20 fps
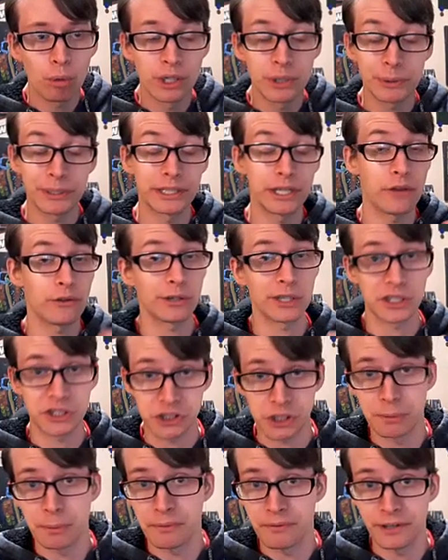we're doing another
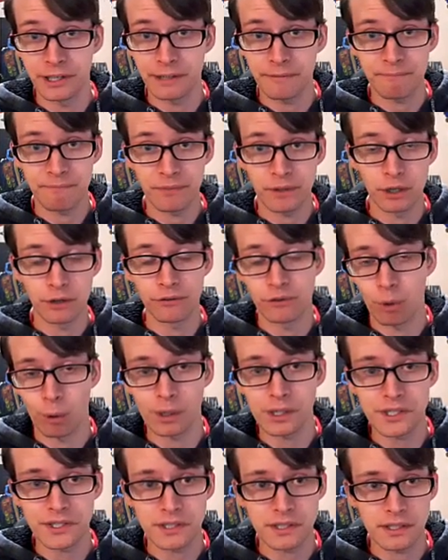extreme event, of
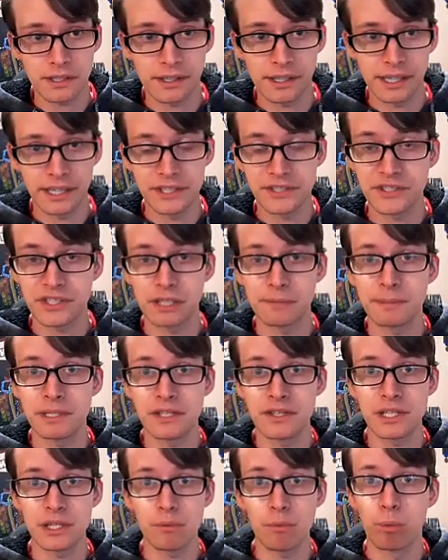course. It's going to be
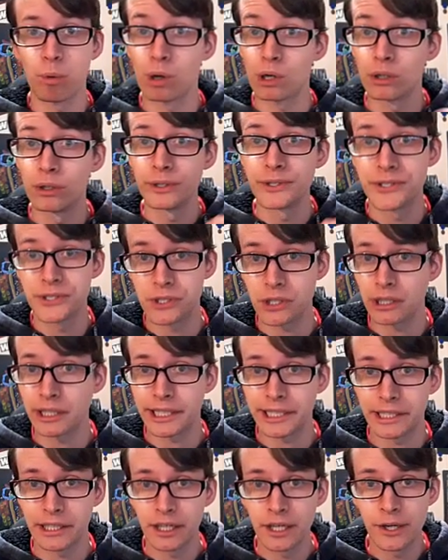the World
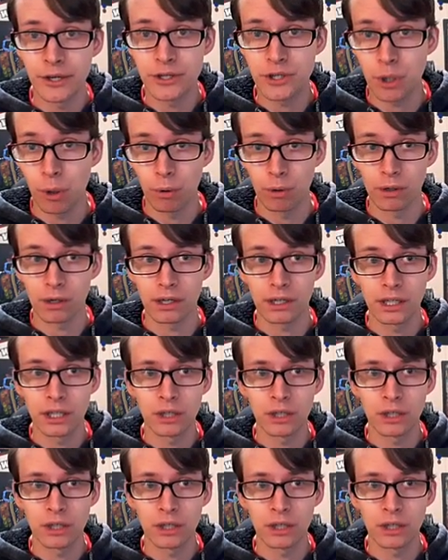Circuit Tour,